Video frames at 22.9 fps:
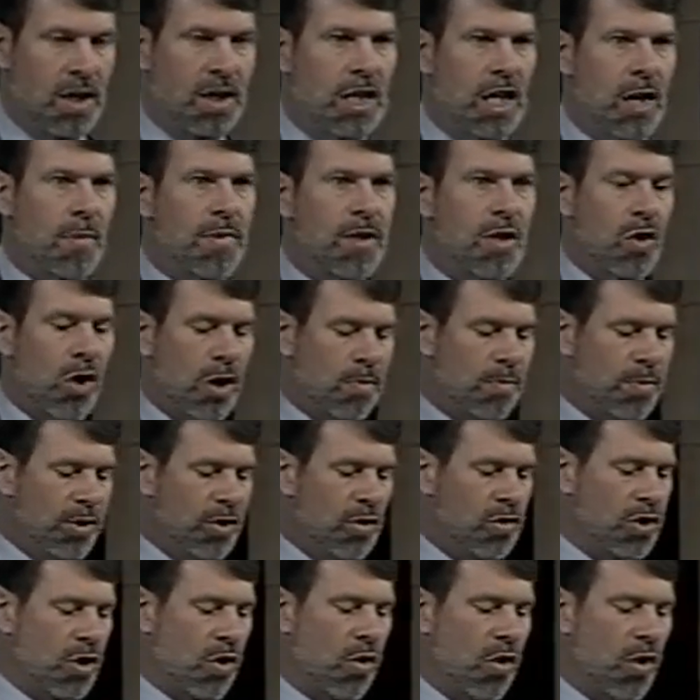Now, beyond
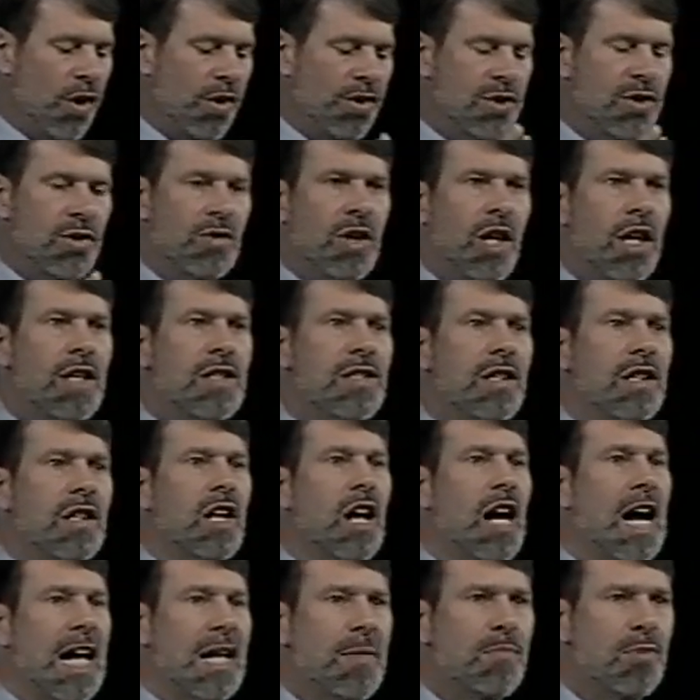Pluto also lies the
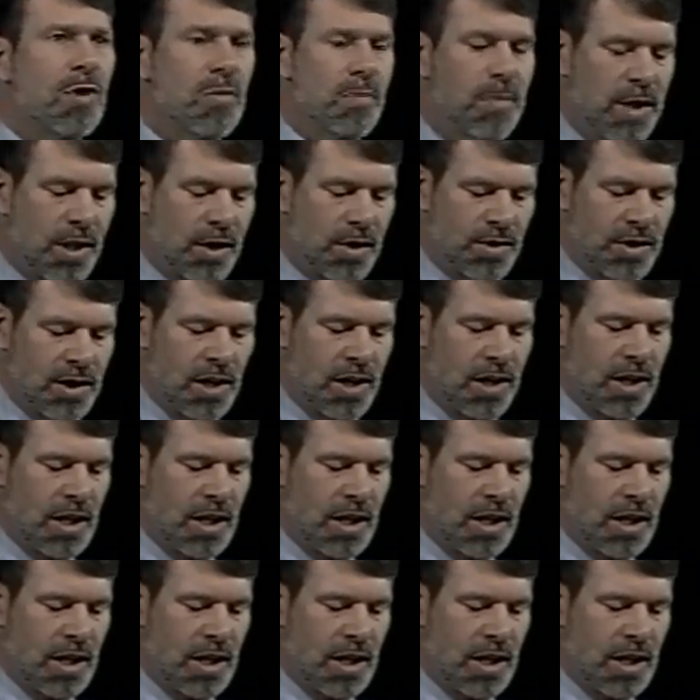Kuiper belt.